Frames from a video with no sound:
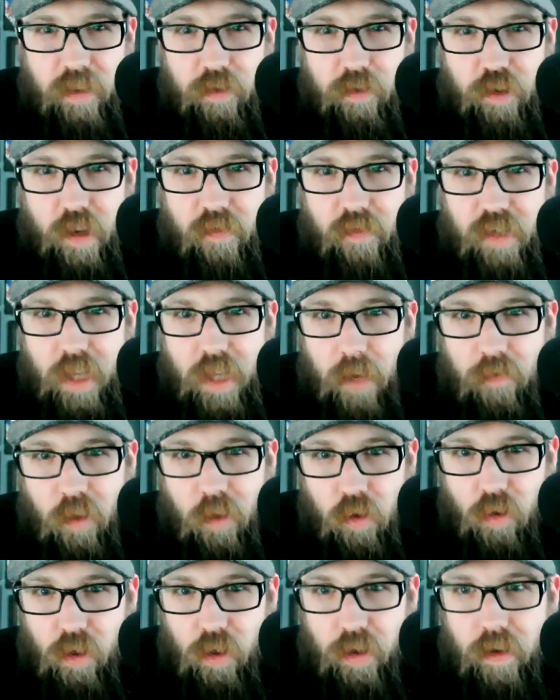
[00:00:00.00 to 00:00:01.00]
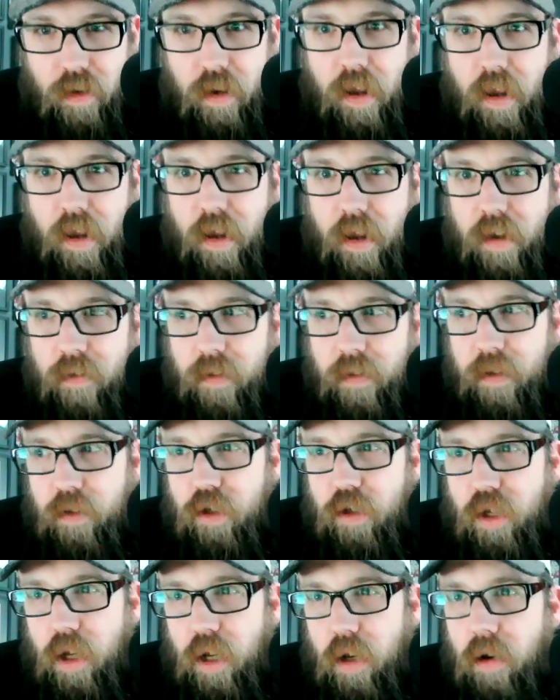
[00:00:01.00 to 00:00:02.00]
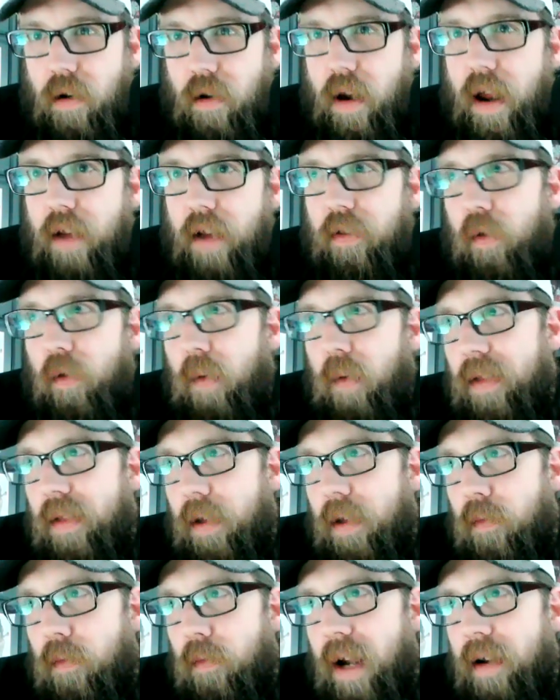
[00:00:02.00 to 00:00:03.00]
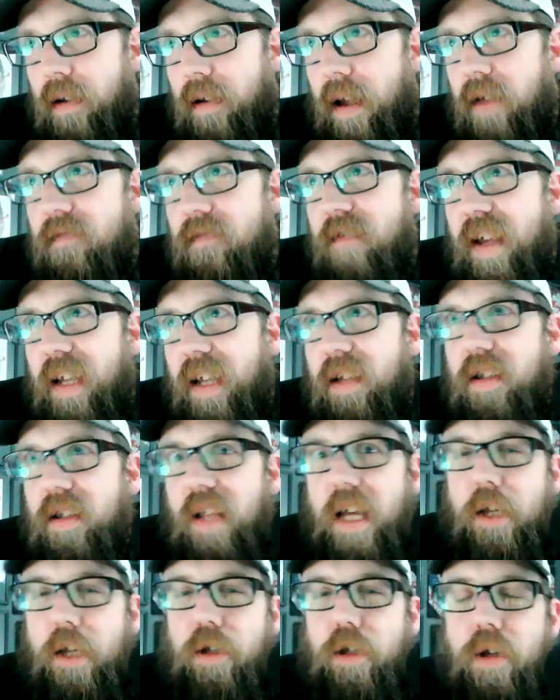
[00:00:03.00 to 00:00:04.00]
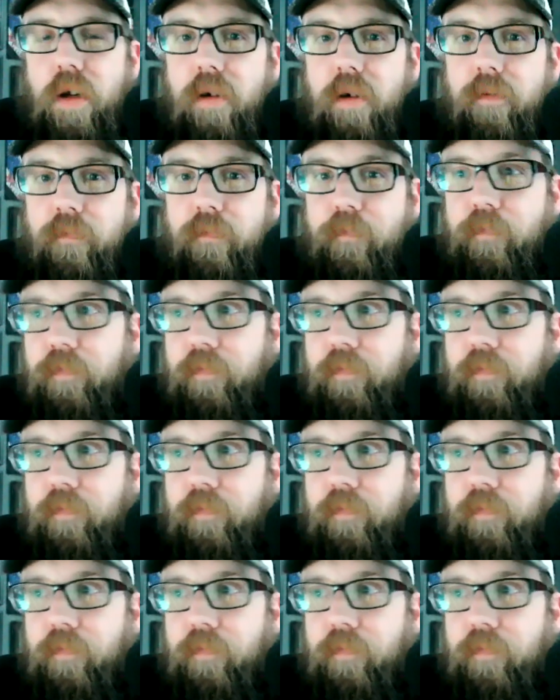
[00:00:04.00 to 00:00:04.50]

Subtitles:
The Chevys have looked good this year, and the way they ran at Vegas last year,